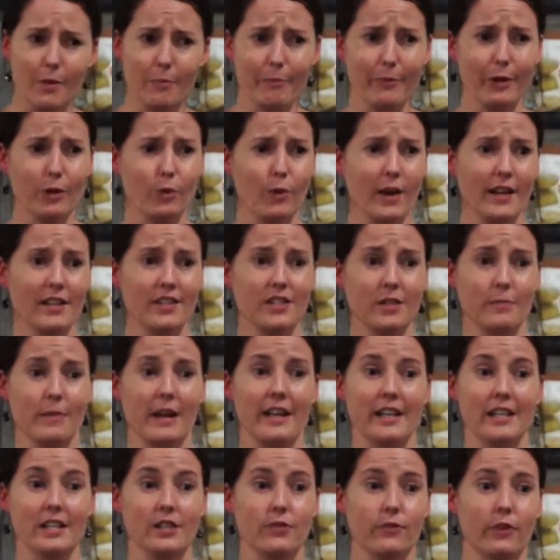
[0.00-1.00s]
But once the
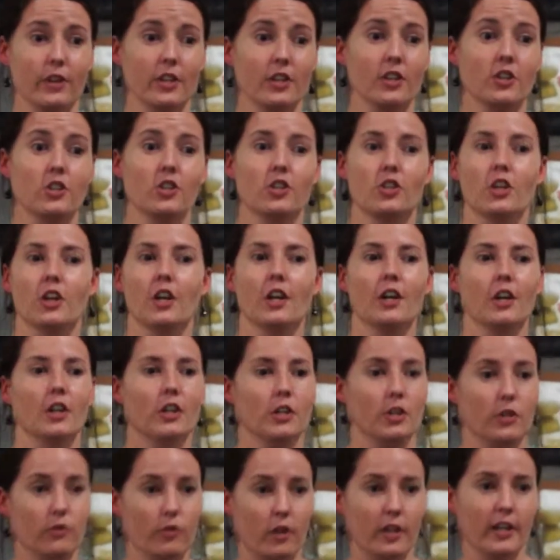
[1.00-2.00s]
money's finished,
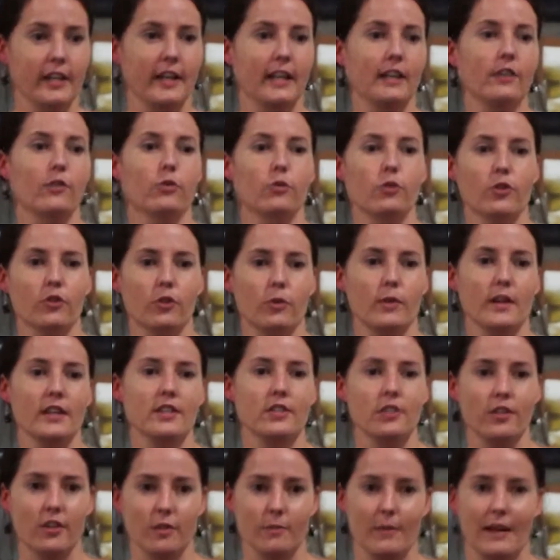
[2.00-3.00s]
you've got to get through the
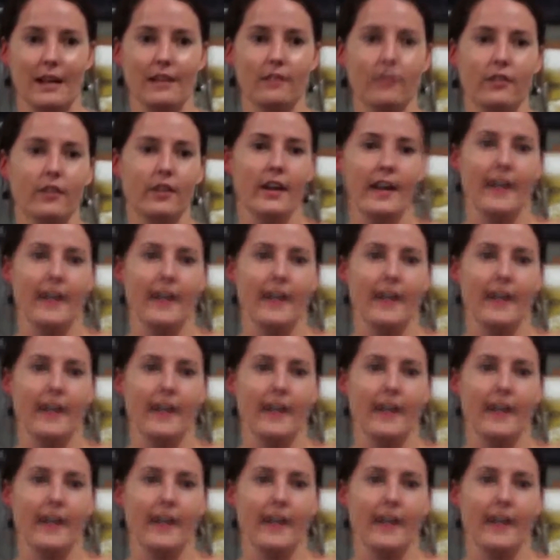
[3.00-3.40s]
rest of the month,